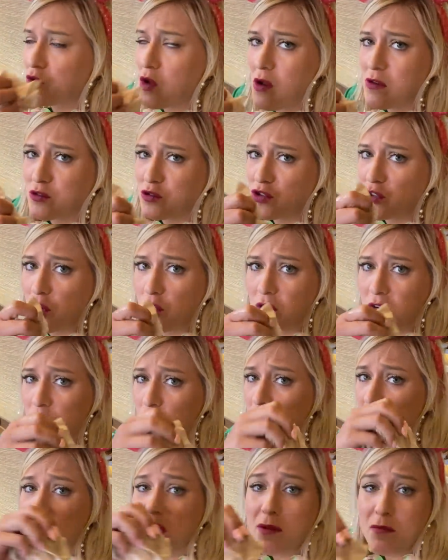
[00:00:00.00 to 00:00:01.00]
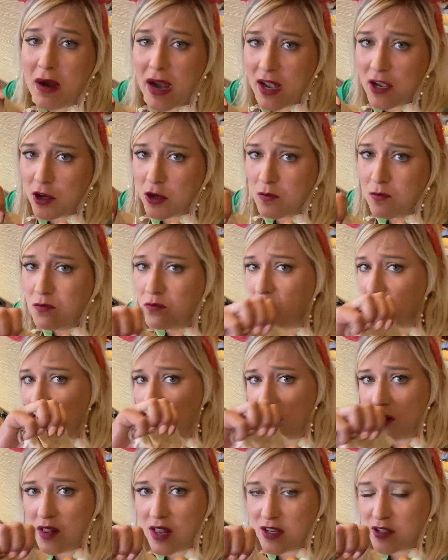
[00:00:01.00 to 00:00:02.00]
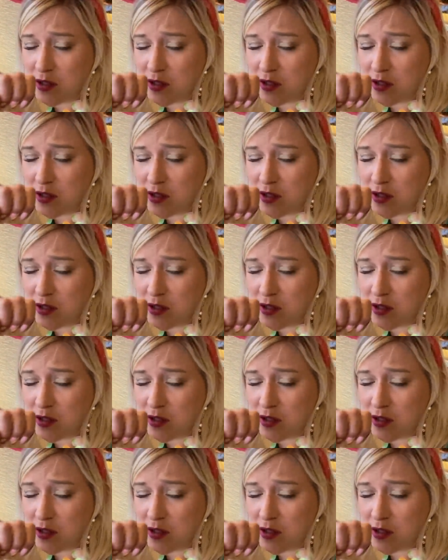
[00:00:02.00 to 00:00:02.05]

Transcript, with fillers: It's so good. Really mild, not a lot